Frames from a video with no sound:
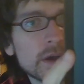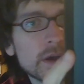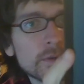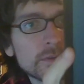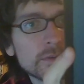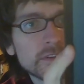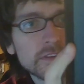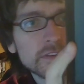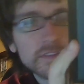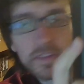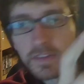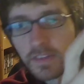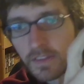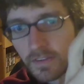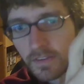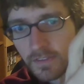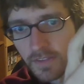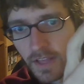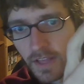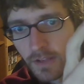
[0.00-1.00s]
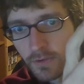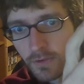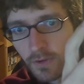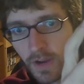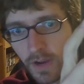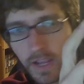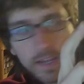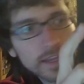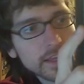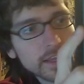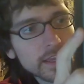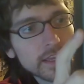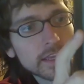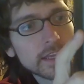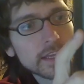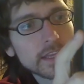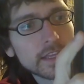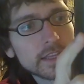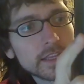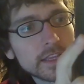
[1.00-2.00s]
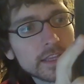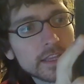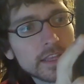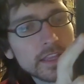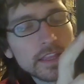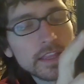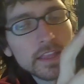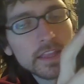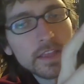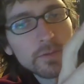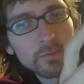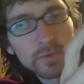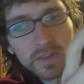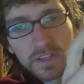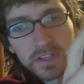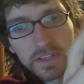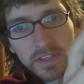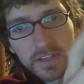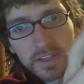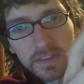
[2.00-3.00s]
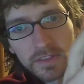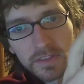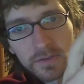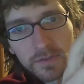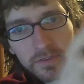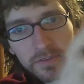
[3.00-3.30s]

was listening to the soundtrack, and it really, there's